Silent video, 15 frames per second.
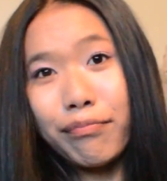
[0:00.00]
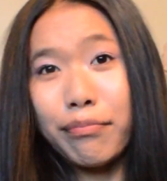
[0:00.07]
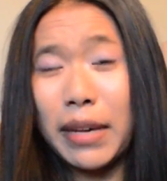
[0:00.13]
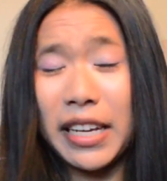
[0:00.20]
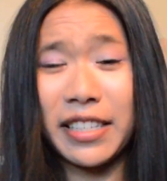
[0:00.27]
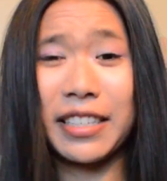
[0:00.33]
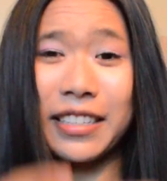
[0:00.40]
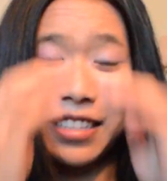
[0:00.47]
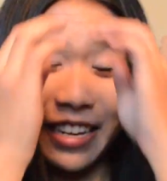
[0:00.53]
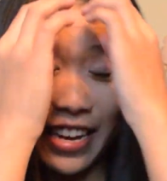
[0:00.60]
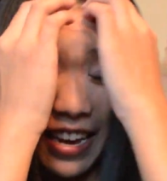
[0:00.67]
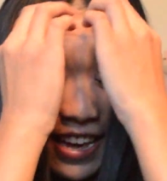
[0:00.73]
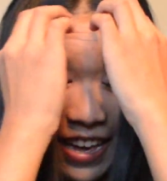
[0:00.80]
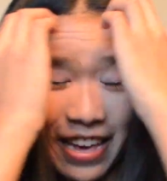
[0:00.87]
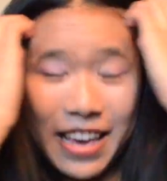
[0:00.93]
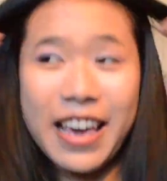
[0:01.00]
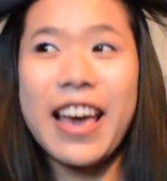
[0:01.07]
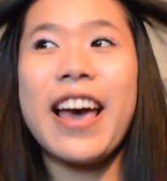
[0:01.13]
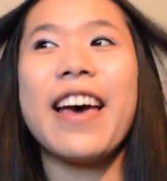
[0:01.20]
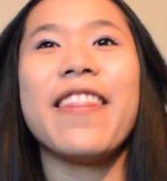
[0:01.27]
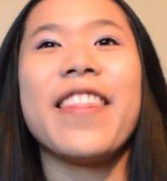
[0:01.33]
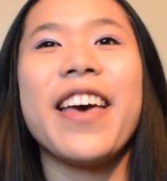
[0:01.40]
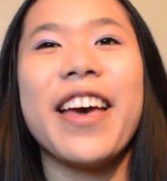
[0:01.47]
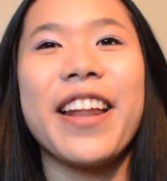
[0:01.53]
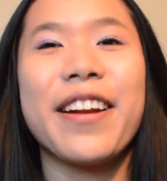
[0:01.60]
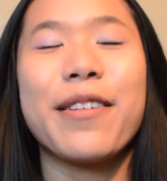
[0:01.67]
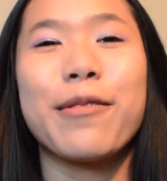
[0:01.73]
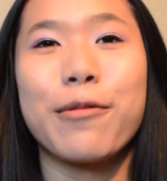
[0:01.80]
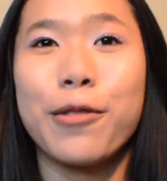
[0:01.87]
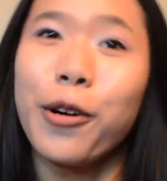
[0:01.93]
basically, and
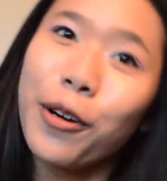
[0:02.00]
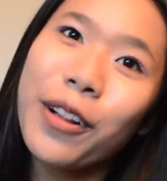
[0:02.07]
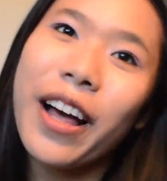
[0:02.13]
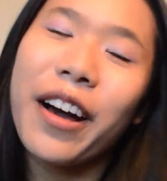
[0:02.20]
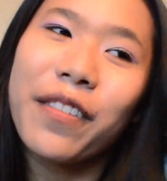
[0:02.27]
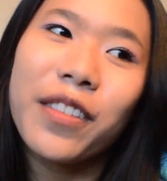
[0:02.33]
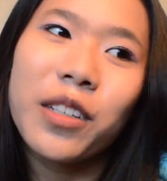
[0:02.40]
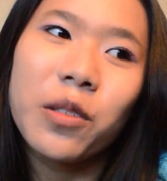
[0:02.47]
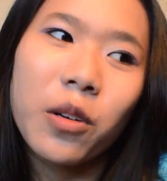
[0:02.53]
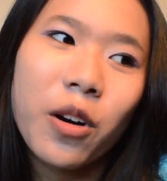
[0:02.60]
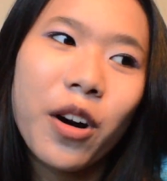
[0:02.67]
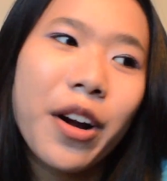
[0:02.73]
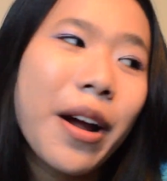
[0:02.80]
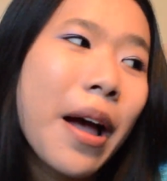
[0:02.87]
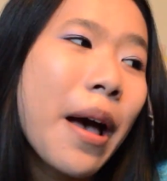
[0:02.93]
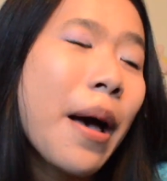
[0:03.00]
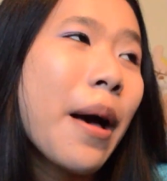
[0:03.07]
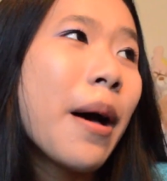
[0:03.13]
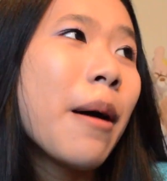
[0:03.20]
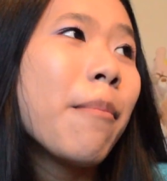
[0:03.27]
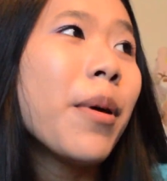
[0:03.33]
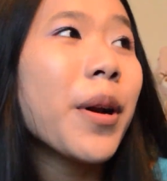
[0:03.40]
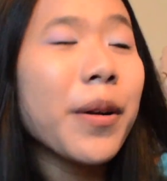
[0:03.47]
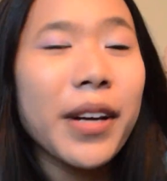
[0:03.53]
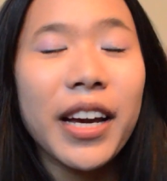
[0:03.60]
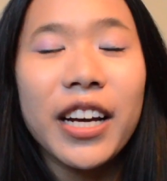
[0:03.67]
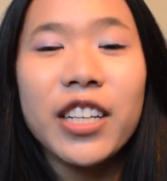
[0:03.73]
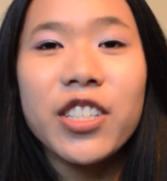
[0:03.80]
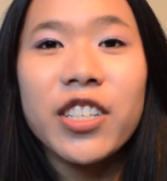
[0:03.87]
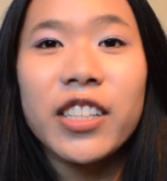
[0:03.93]
then roll out the door, but
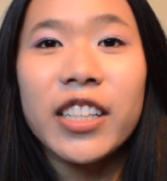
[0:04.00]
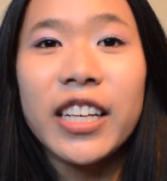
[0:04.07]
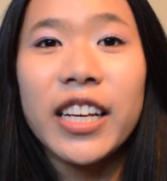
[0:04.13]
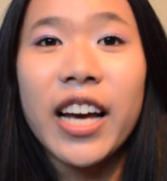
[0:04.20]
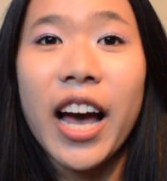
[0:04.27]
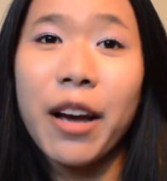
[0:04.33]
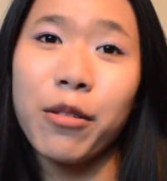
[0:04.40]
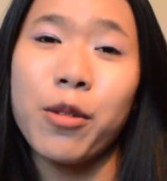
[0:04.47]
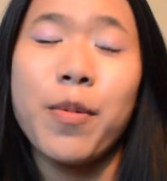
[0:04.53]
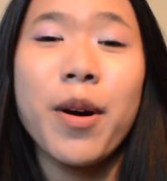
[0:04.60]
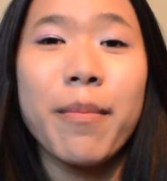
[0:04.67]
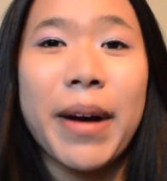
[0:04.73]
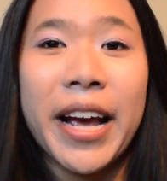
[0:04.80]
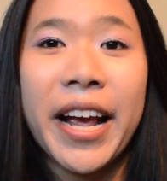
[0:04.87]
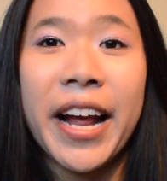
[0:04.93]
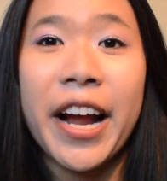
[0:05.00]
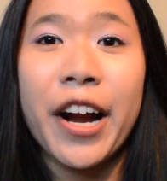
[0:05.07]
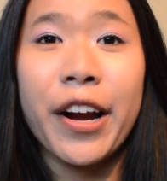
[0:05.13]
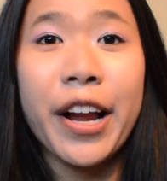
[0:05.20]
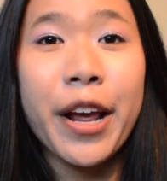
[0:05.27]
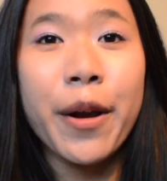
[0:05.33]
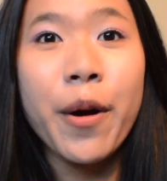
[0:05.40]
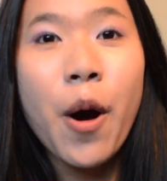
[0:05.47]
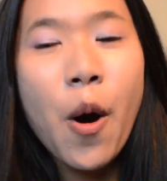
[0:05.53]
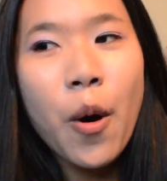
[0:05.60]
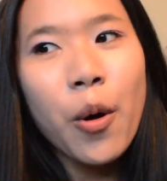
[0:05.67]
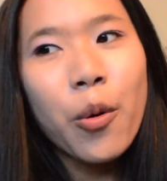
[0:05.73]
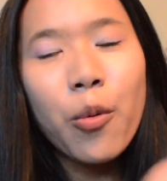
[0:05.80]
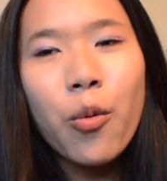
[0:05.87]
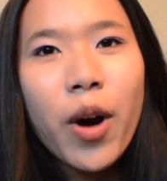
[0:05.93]
occasionally I will put my hair in
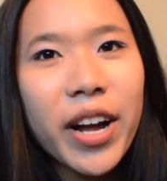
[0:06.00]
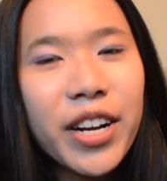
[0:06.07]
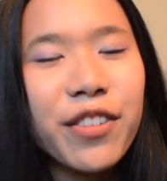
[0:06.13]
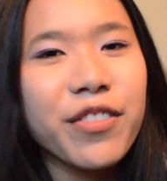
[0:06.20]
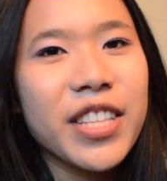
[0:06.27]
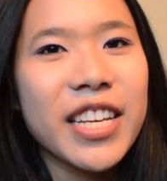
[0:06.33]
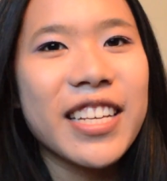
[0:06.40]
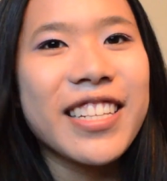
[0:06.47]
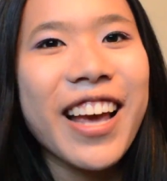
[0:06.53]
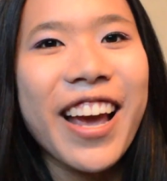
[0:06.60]
one of these